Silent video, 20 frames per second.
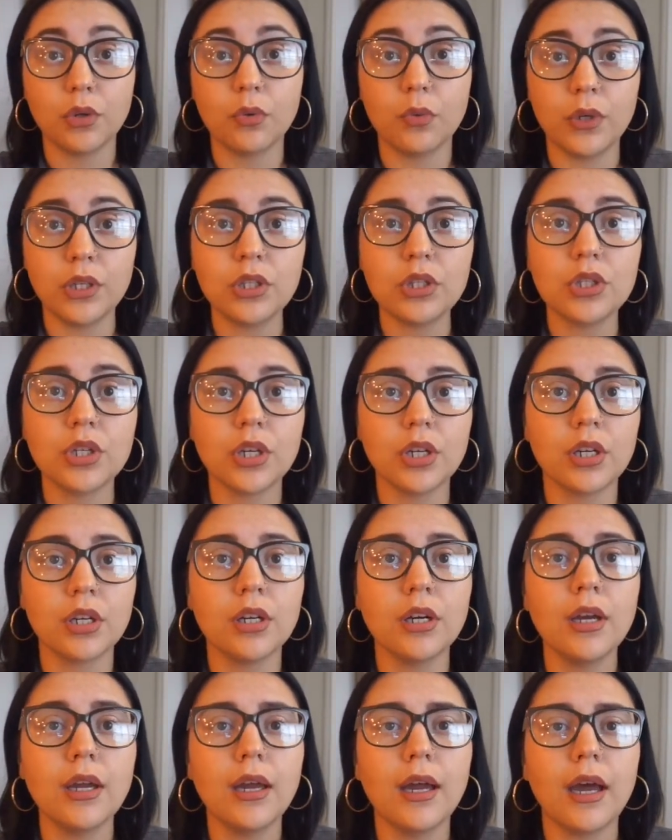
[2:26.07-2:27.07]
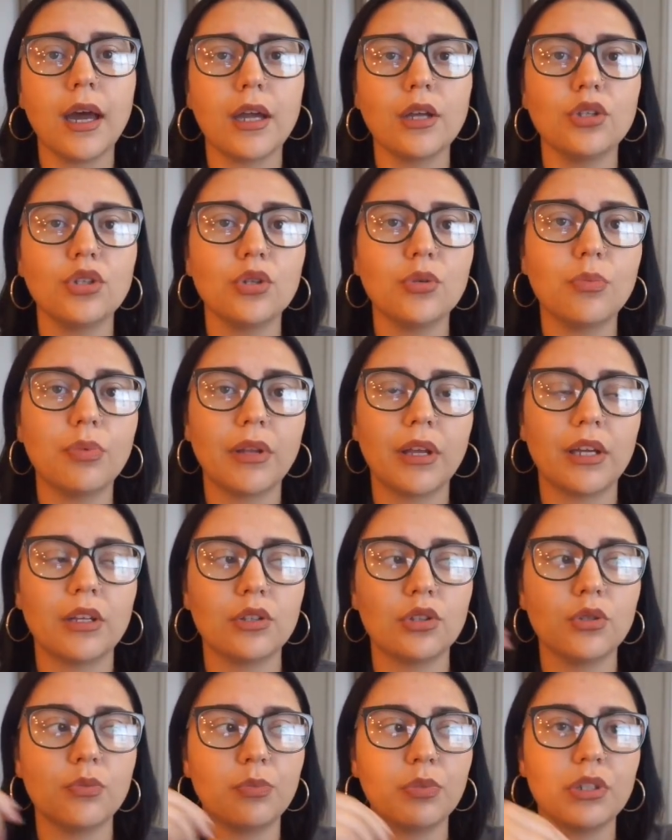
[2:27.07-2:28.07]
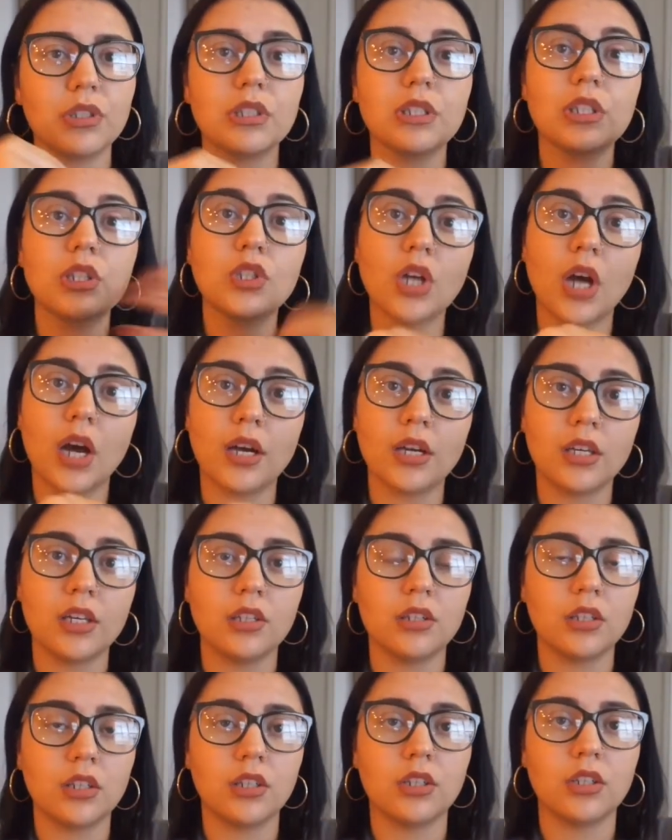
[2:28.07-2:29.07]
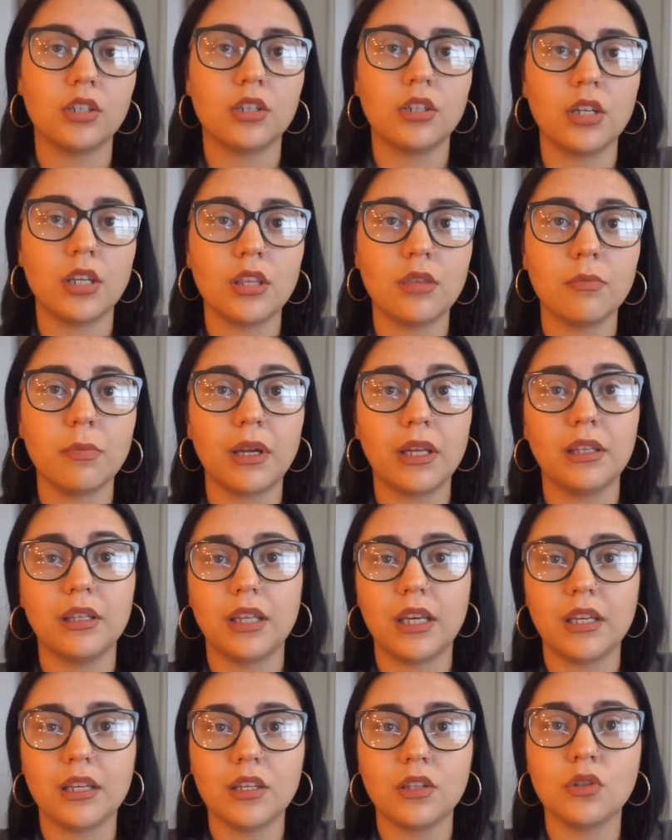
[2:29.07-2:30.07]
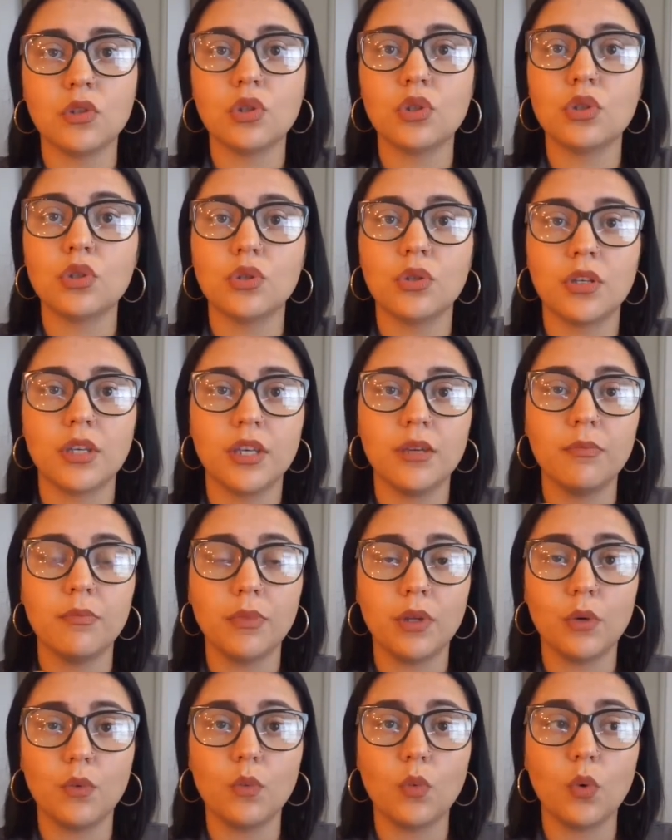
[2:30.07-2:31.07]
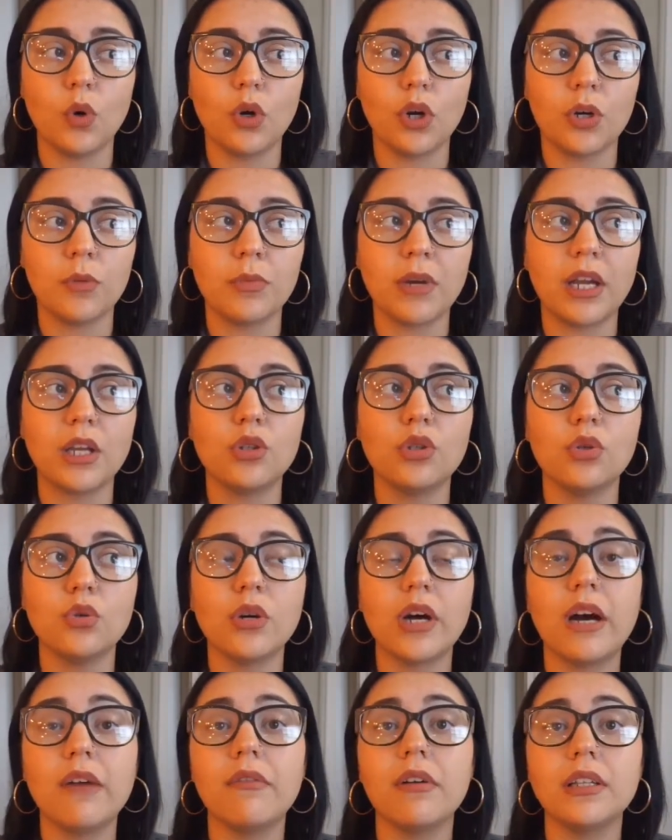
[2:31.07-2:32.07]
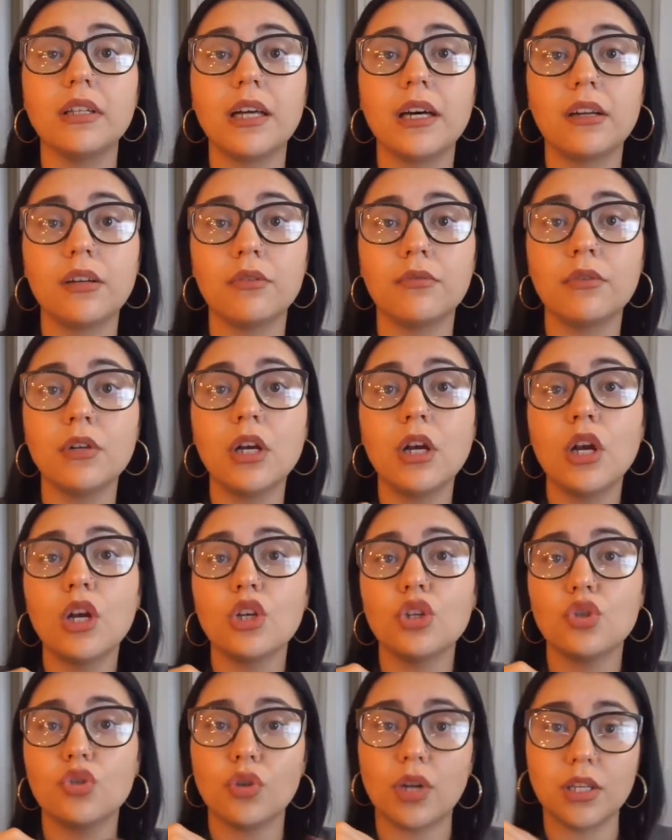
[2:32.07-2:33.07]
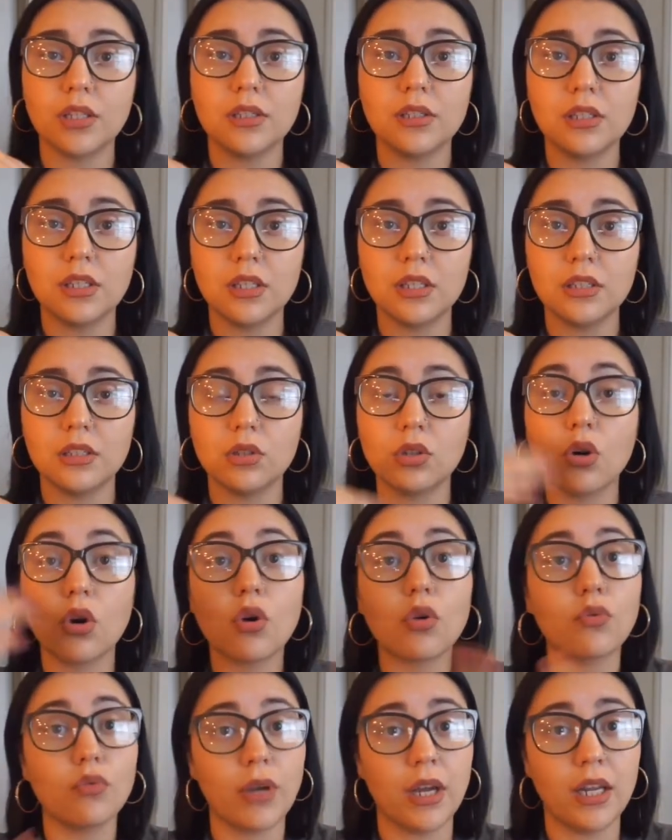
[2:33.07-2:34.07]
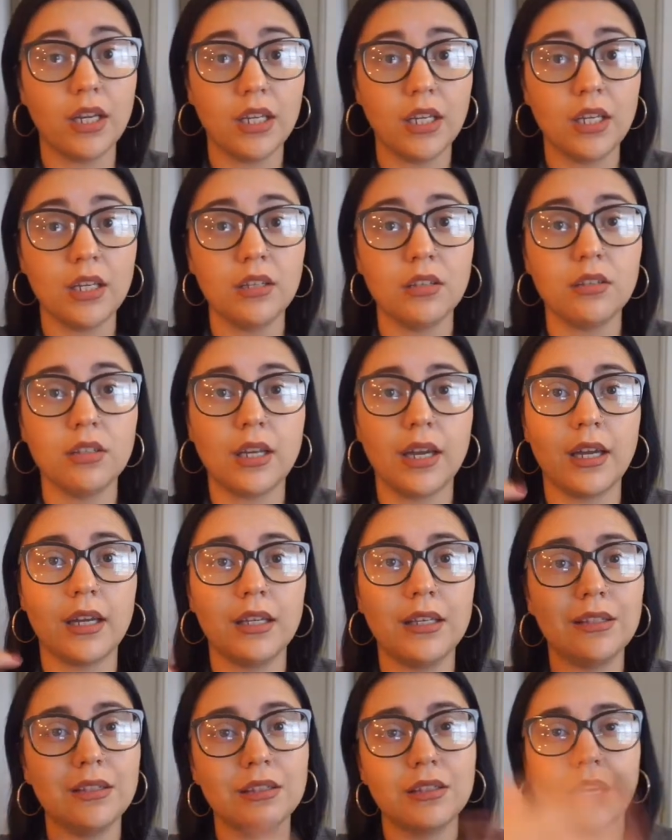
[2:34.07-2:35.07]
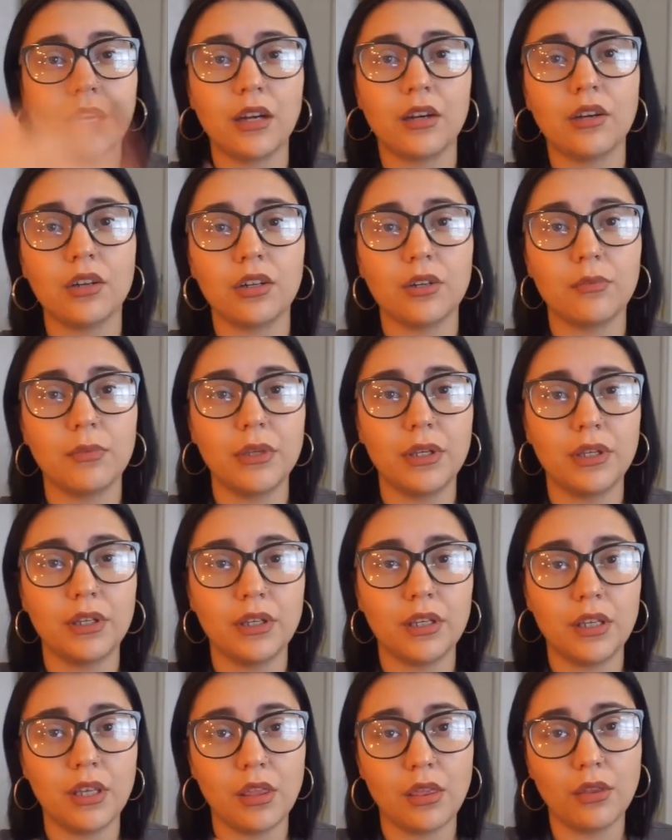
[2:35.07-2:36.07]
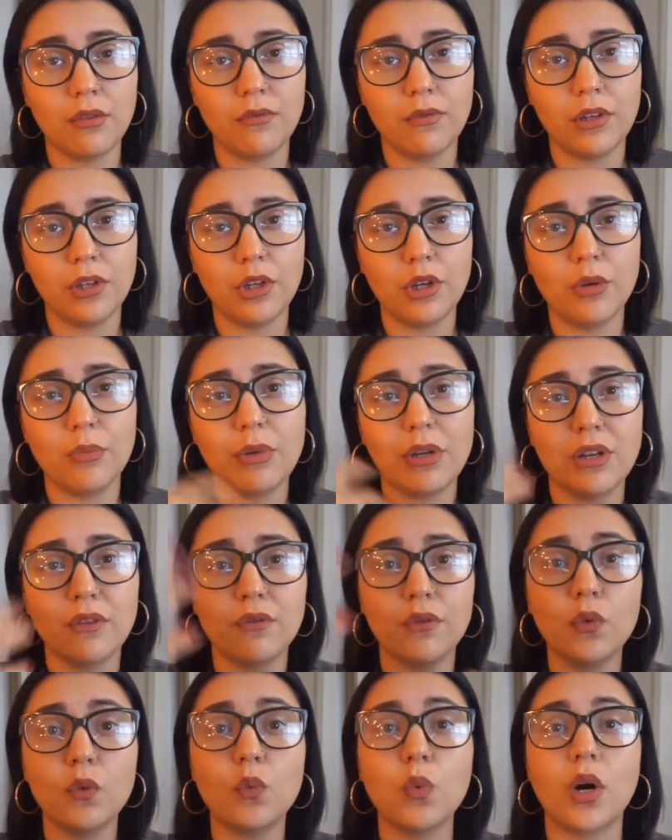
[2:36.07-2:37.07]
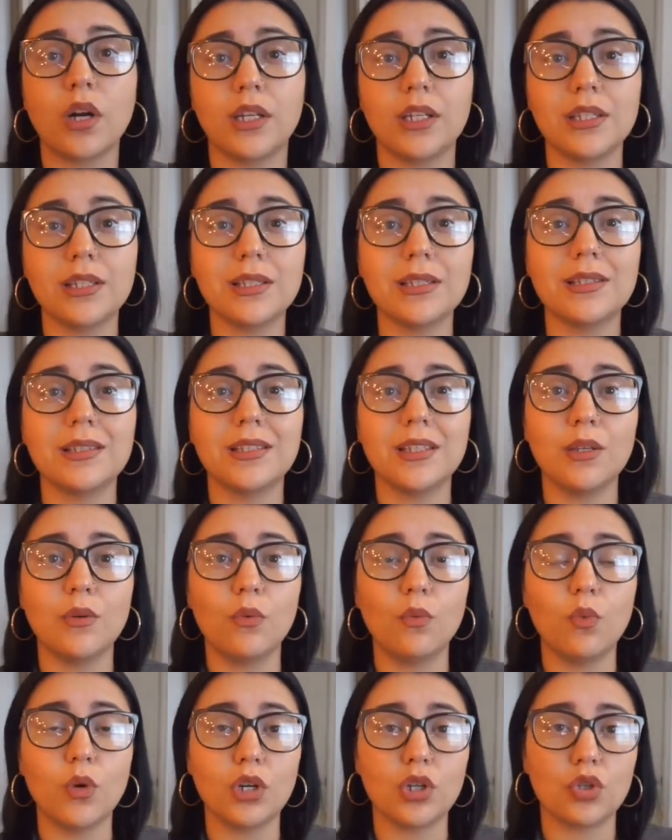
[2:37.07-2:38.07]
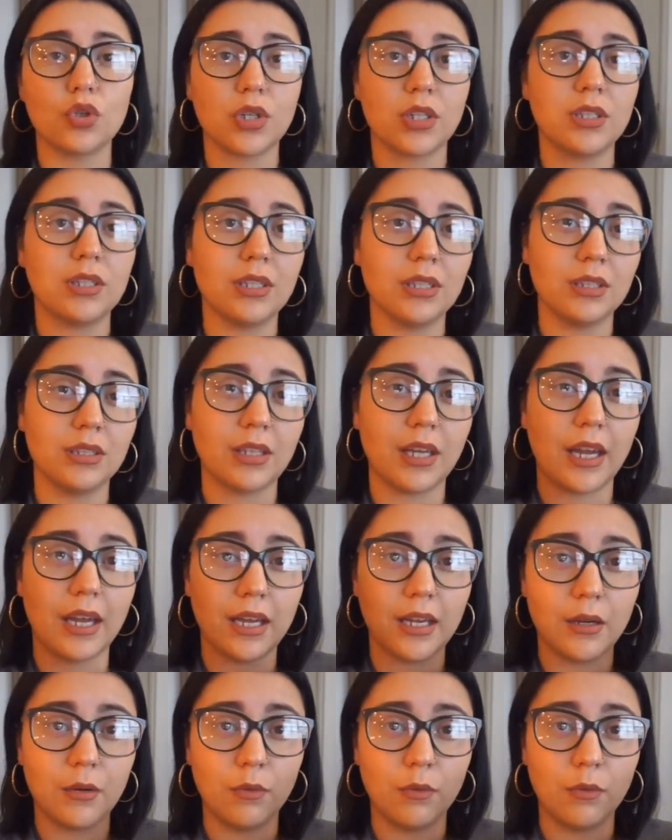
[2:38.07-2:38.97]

winter, I do plan to put stockings underneath my leggings to keep me warm. I do have a lot of dresses already that it's not going to be in the video, but if you wanted to see what dresses I